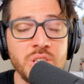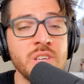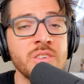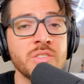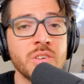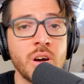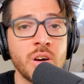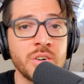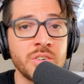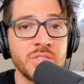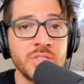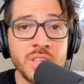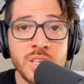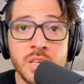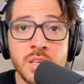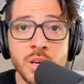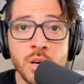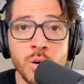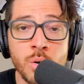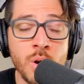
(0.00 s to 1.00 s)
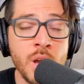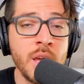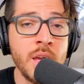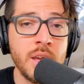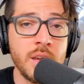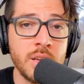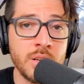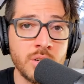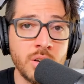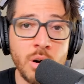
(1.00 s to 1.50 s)
He is our CEO
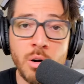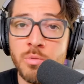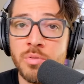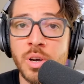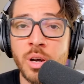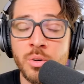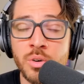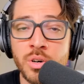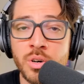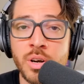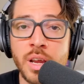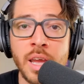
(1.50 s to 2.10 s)
and co-founder,